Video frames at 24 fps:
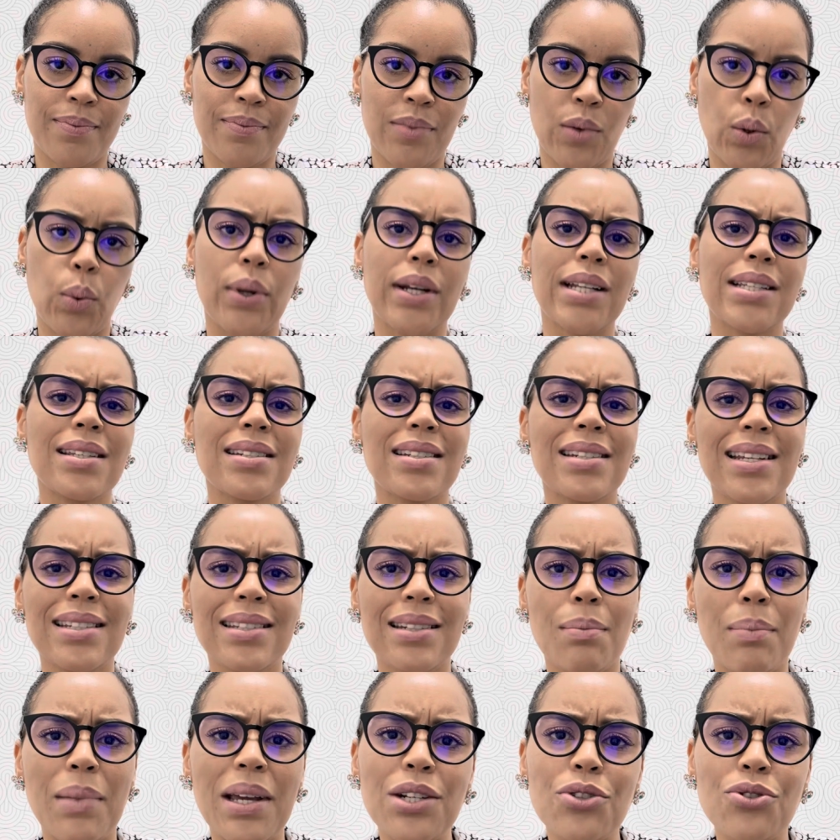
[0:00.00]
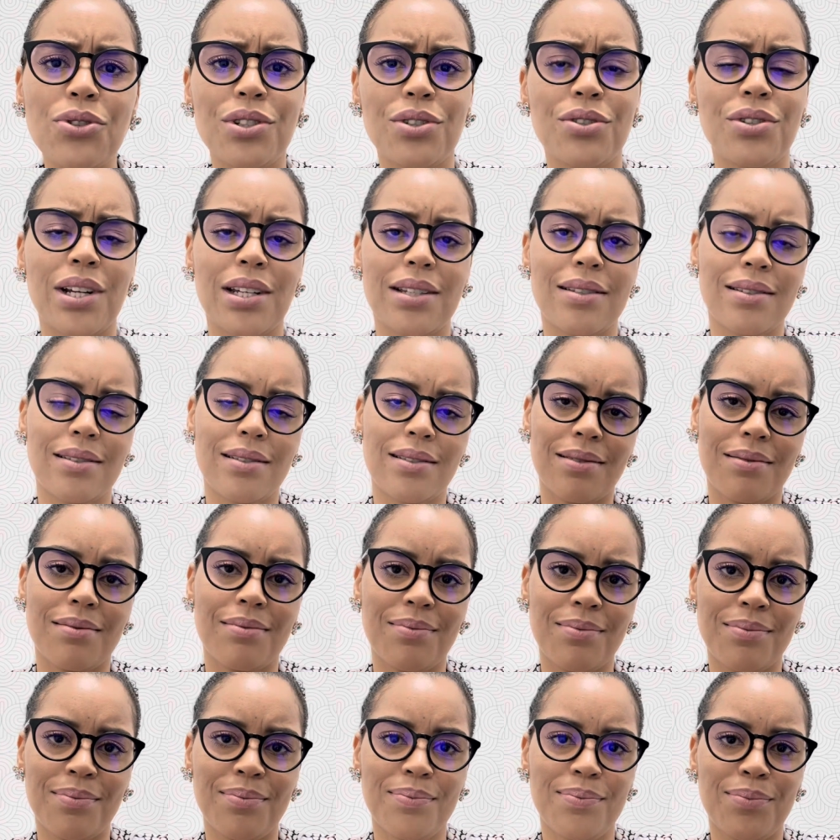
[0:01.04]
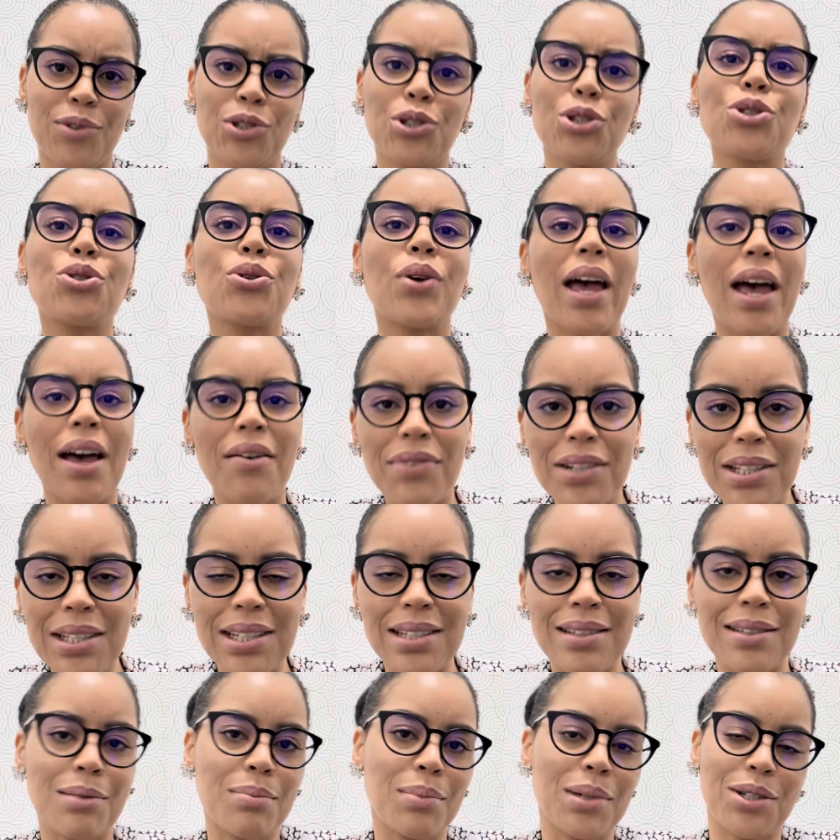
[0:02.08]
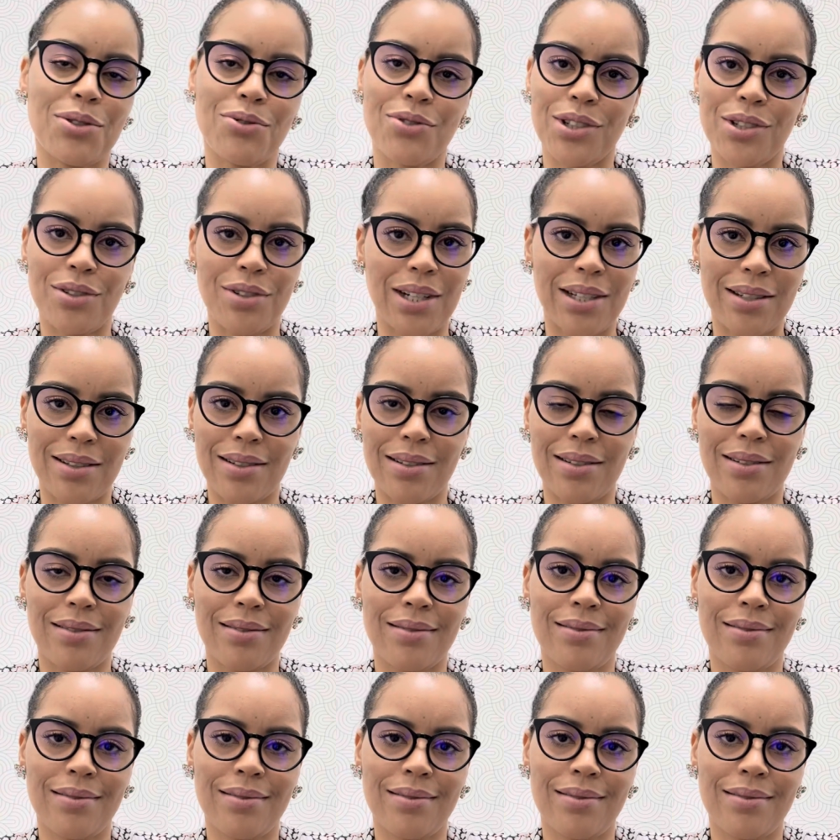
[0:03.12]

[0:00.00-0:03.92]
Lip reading: What is a testamentary trust? Should you have a testamentary trust?